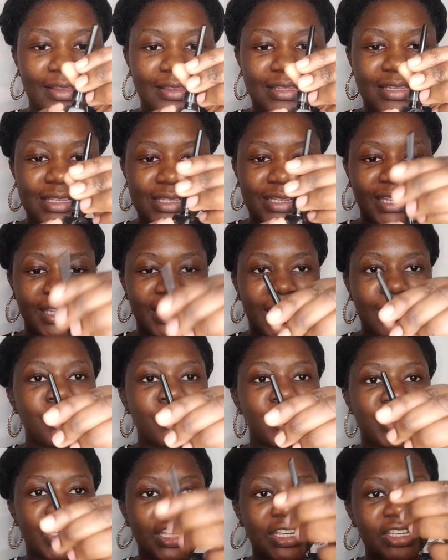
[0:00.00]
this is a
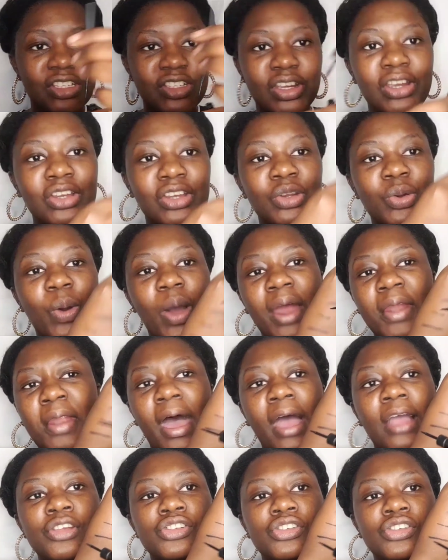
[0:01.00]
game changer,
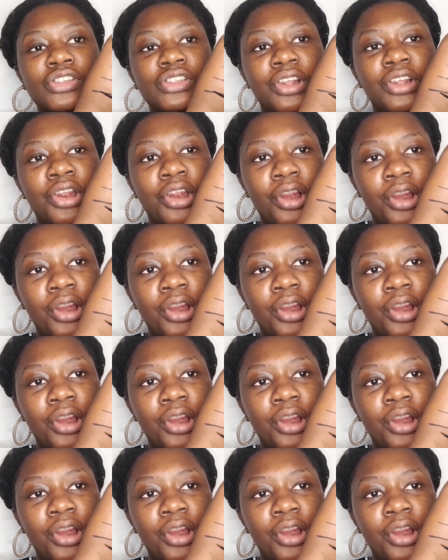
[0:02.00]
and I just